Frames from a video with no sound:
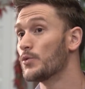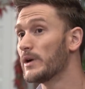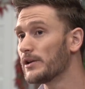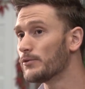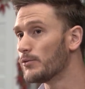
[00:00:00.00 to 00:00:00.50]

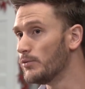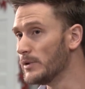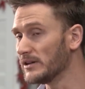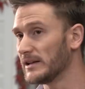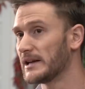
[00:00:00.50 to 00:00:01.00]
we can
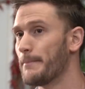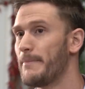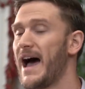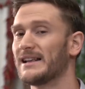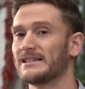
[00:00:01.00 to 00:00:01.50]
really
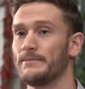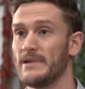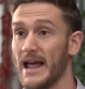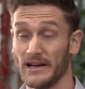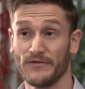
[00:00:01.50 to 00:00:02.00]
combat some
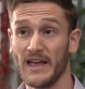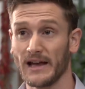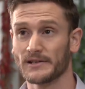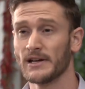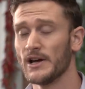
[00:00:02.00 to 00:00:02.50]
negative
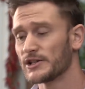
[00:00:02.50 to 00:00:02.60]
things.